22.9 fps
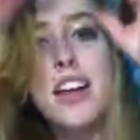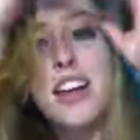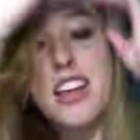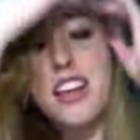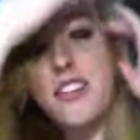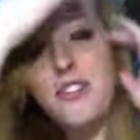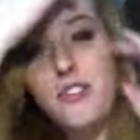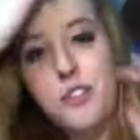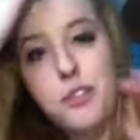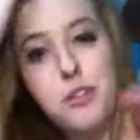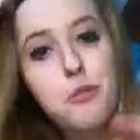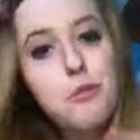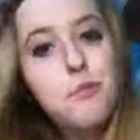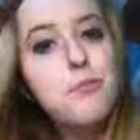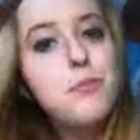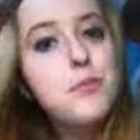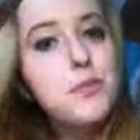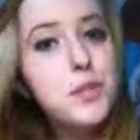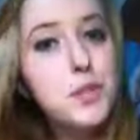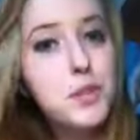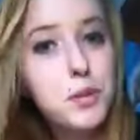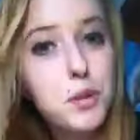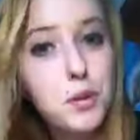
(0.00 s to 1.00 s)
if you
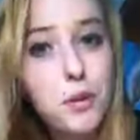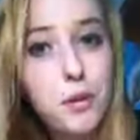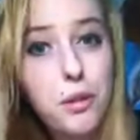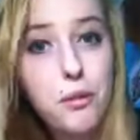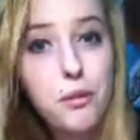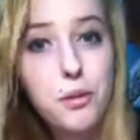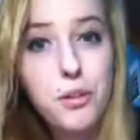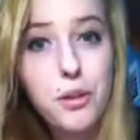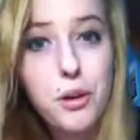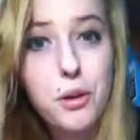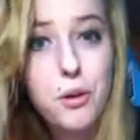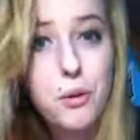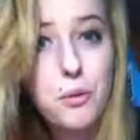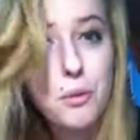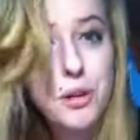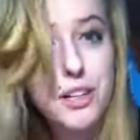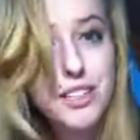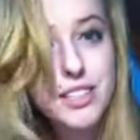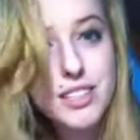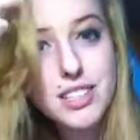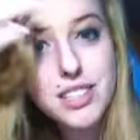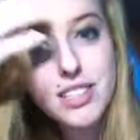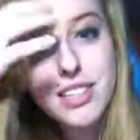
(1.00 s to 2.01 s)
scroll through the old
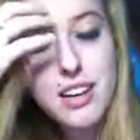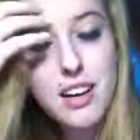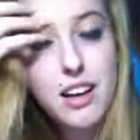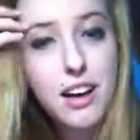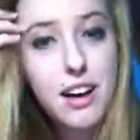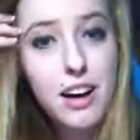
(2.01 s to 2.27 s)
ones,